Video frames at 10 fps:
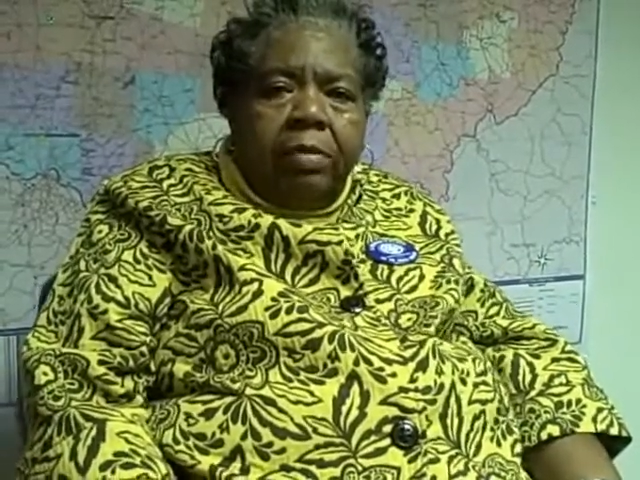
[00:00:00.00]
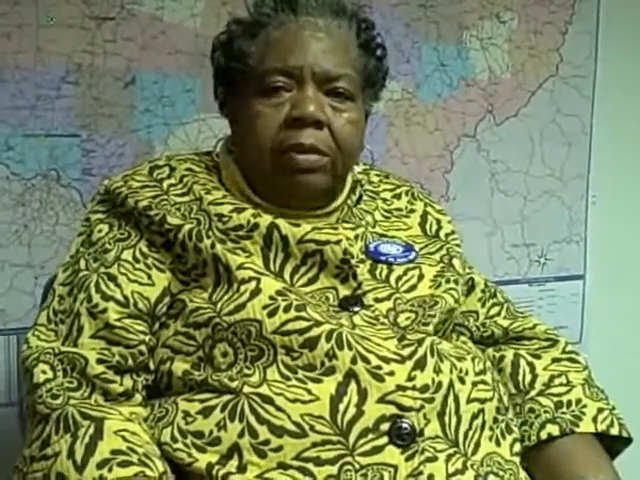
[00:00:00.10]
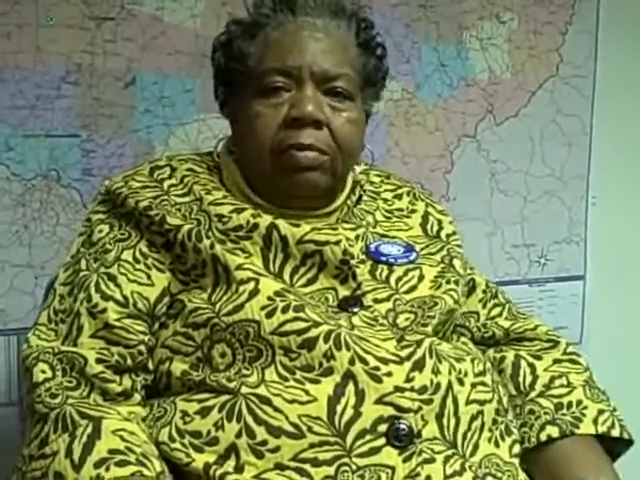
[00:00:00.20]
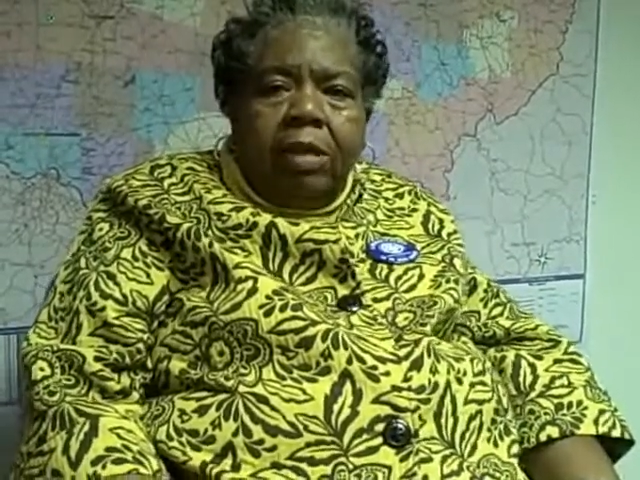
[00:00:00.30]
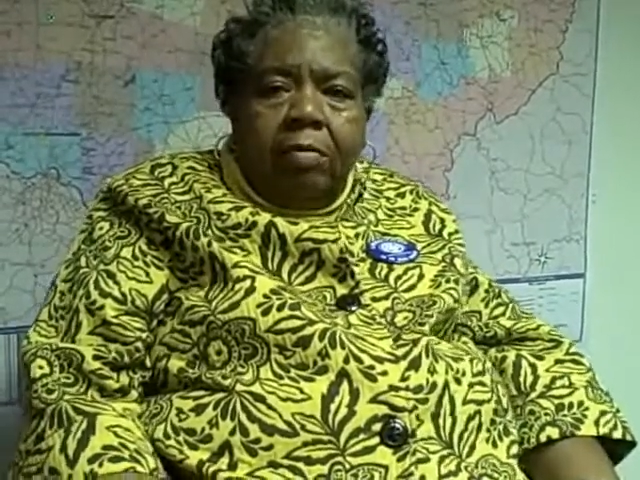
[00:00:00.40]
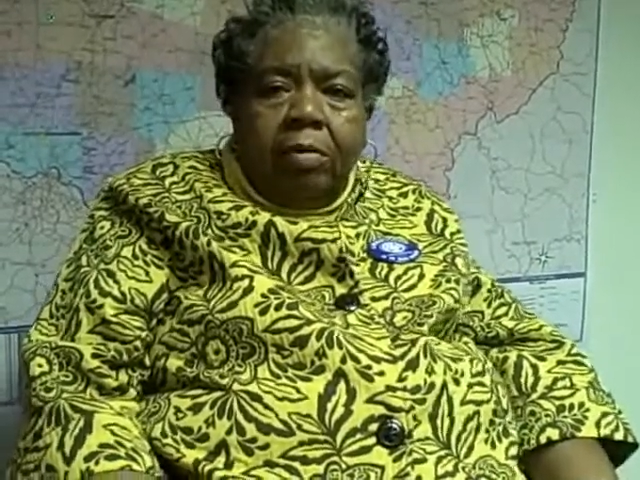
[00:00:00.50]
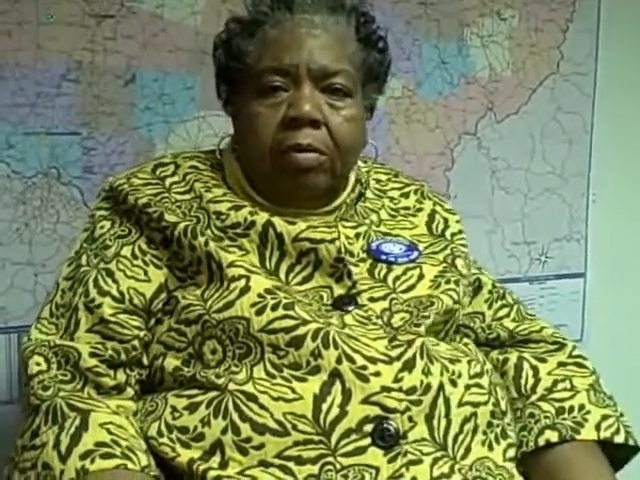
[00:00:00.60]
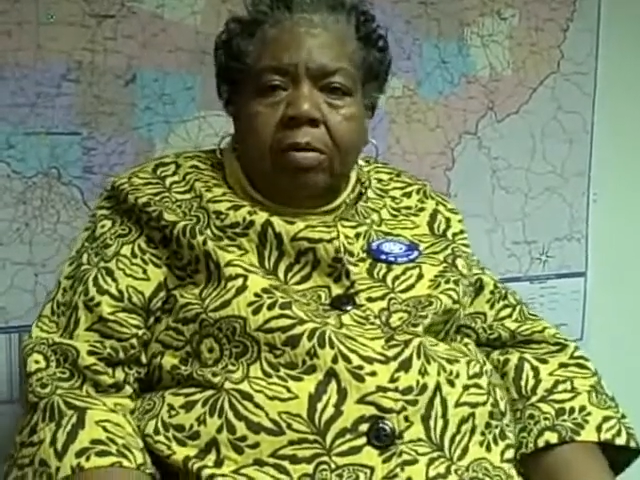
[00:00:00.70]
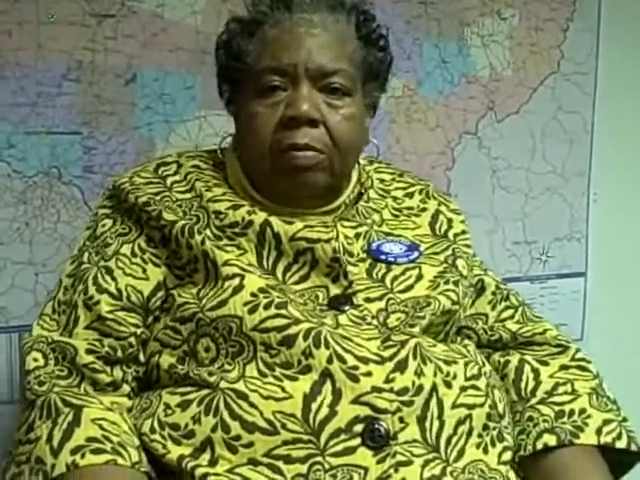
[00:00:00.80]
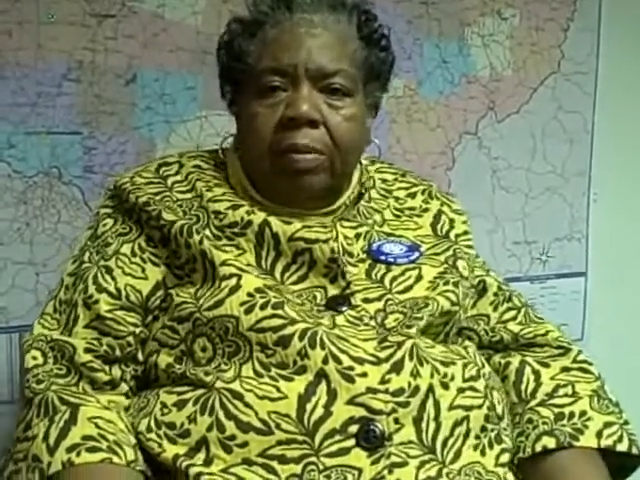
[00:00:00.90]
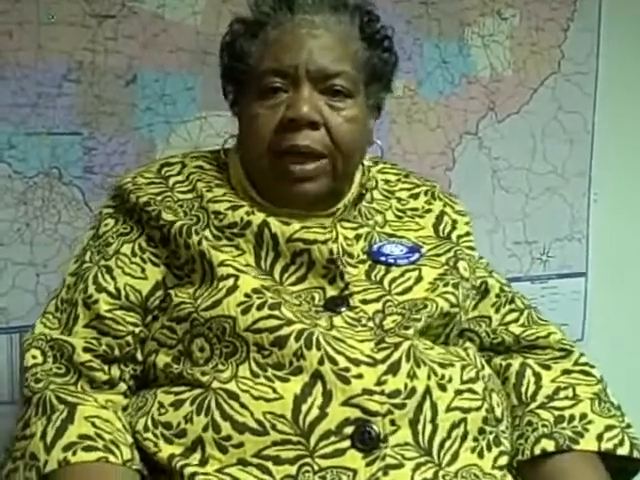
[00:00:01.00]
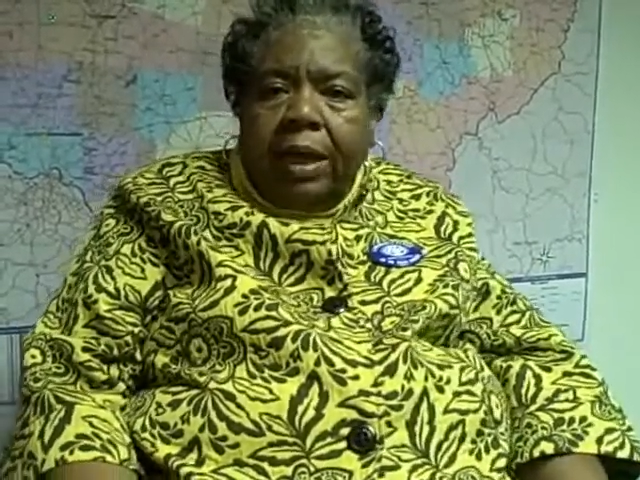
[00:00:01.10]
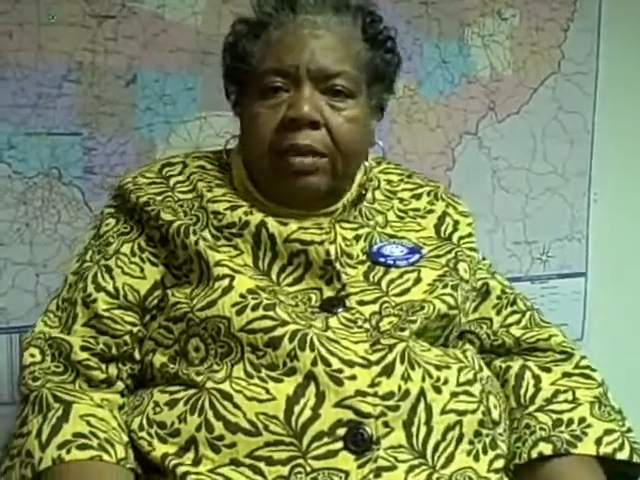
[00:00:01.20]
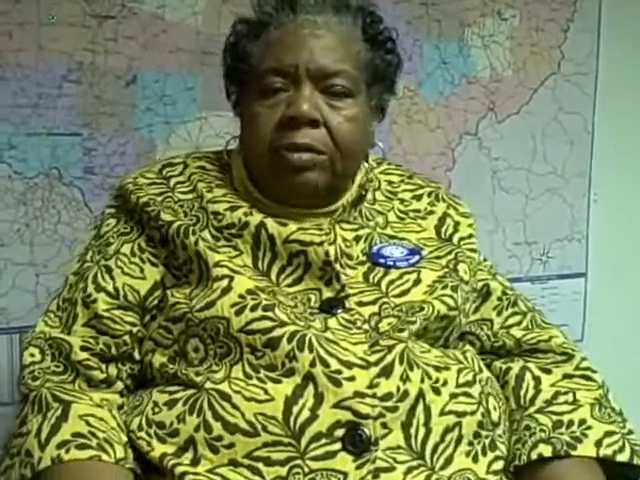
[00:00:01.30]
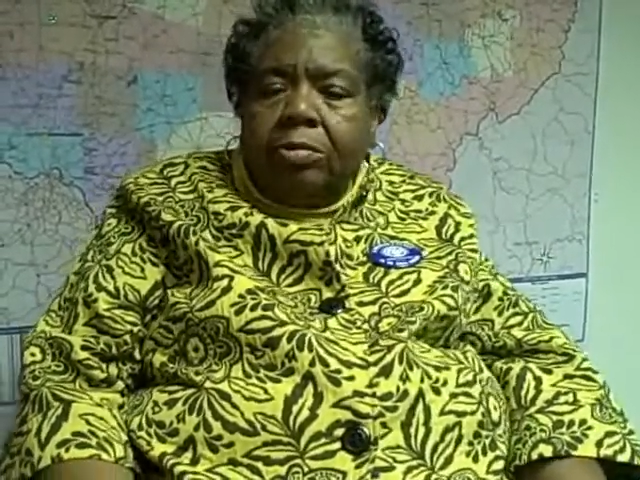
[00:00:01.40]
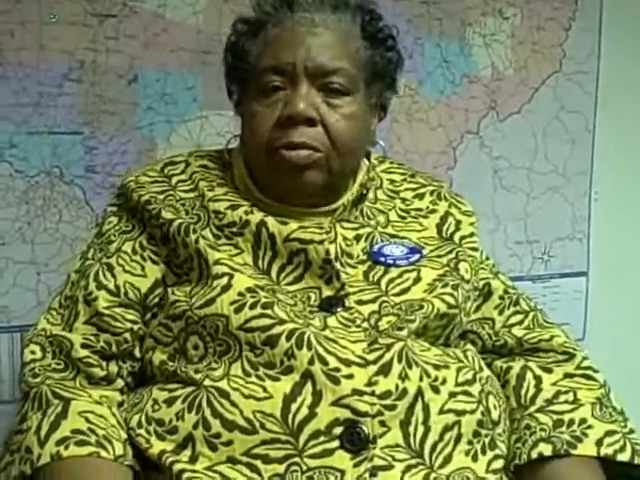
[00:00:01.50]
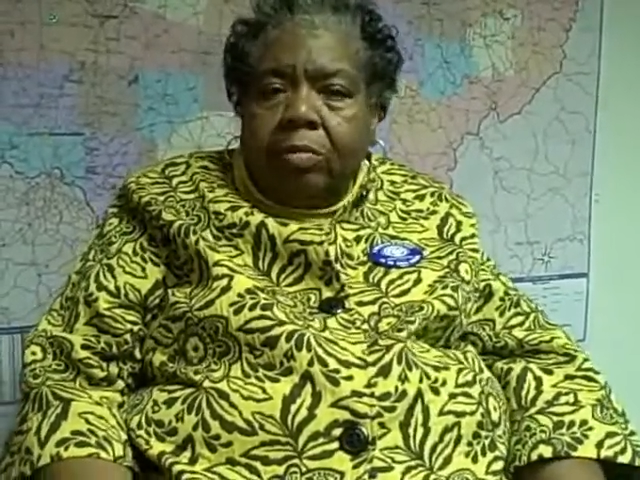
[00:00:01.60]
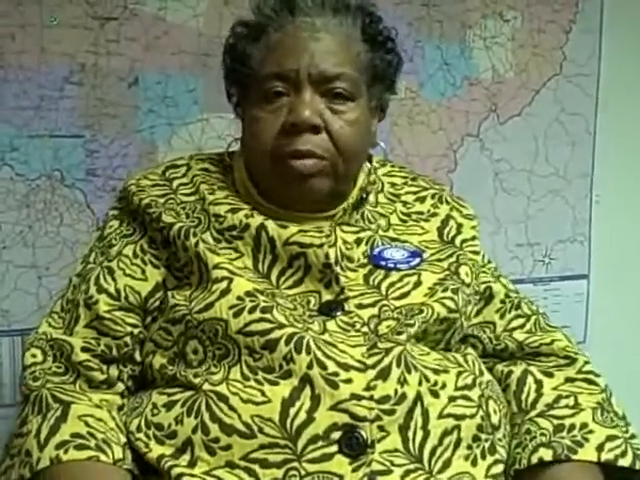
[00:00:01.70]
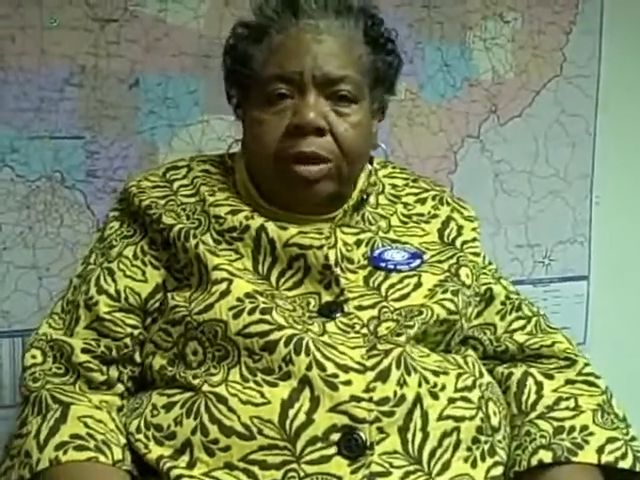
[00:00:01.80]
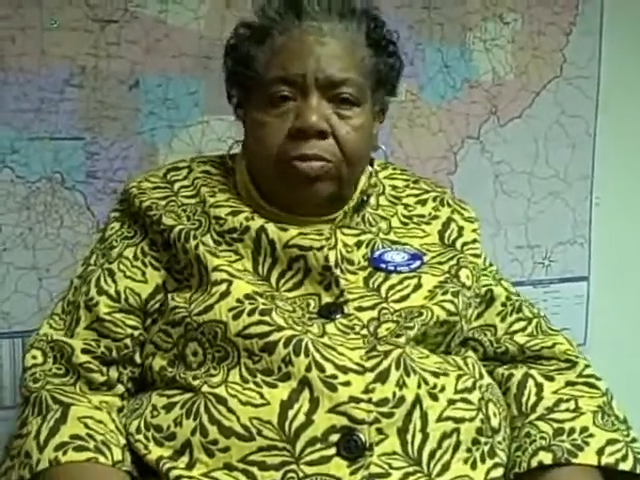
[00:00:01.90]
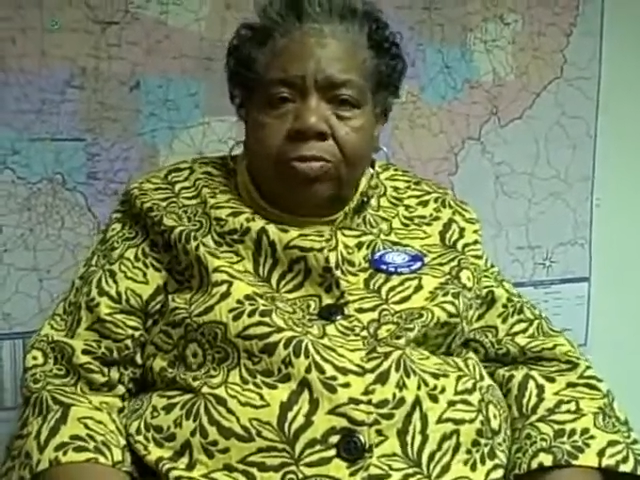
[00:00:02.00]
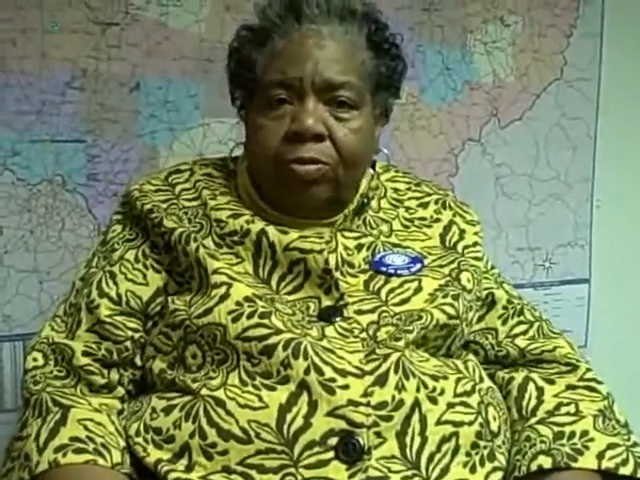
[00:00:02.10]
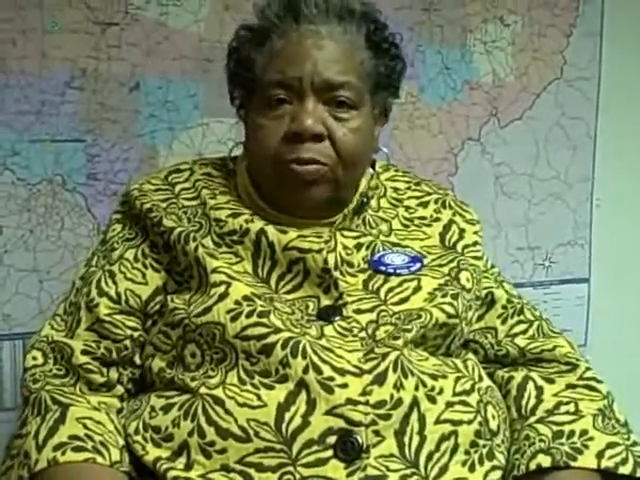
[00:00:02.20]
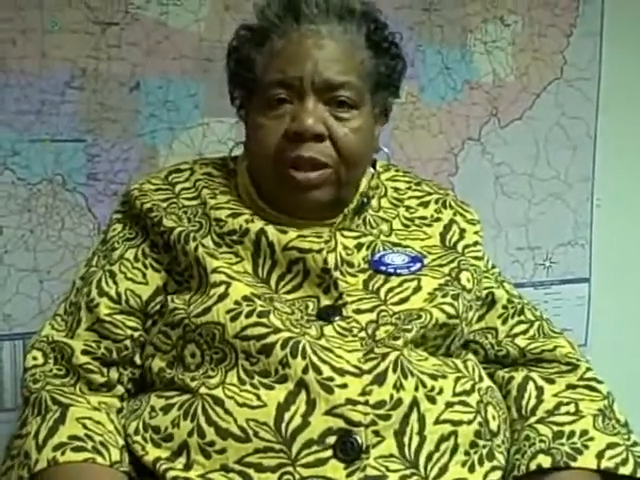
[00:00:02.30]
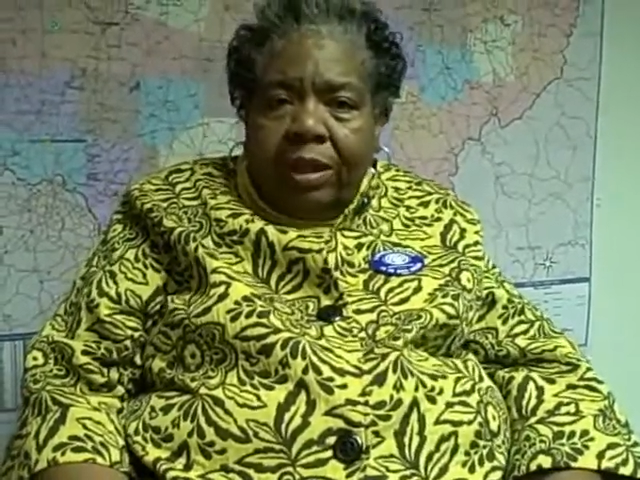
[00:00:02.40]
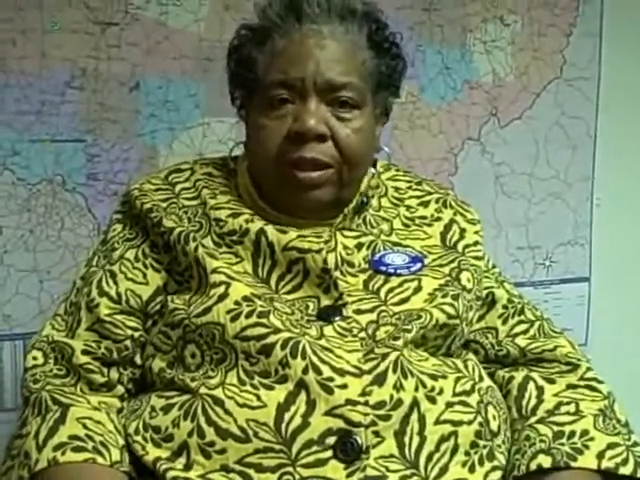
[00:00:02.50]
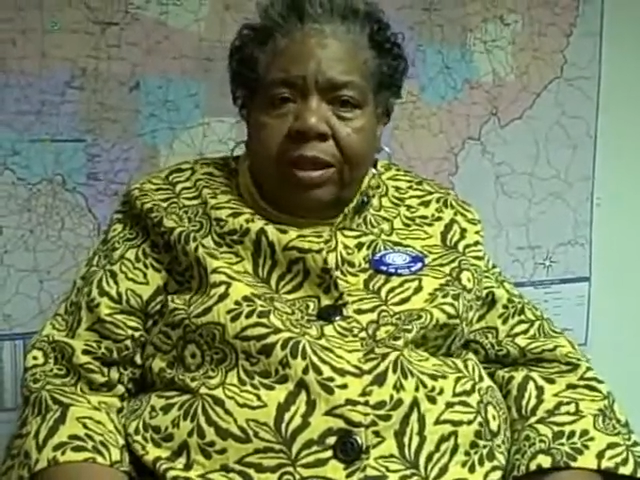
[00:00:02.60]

We do not want to go back to where we used to be.